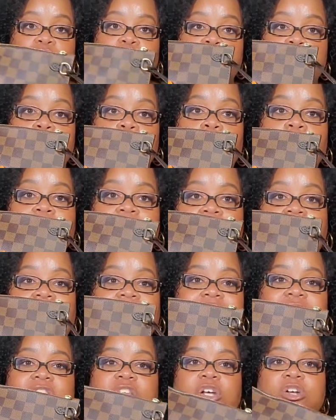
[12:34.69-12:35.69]
So
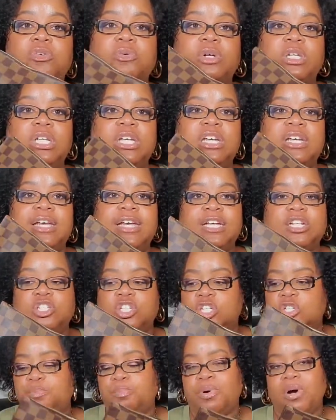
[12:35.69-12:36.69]
I literally can
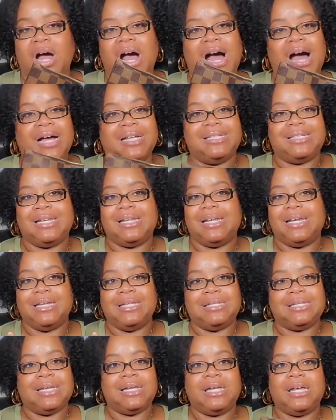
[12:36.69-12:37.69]
just put odds and
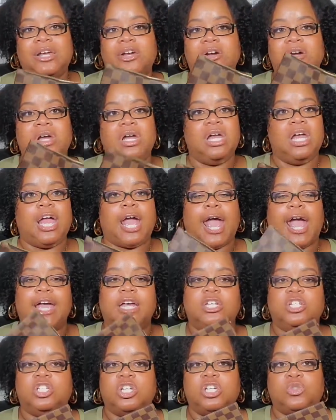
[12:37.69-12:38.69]
ends in here
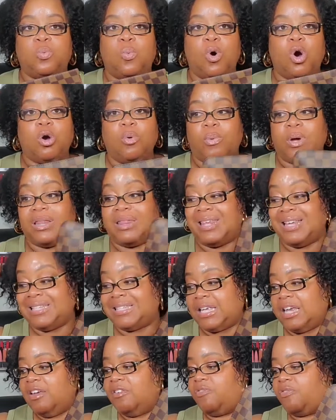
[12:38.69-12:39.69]
and just walk with
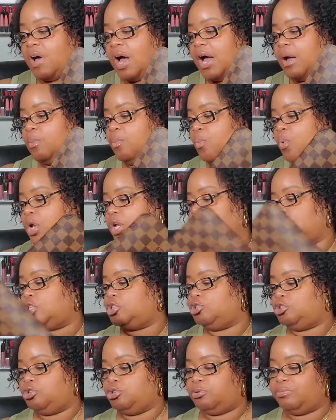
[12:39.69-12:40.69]
this if I
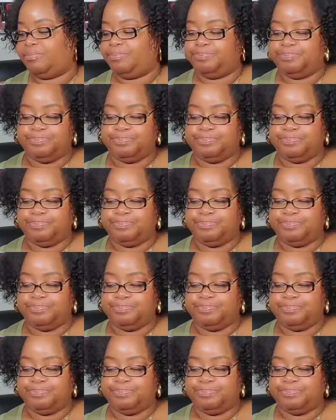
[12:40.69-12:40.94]
wanted to.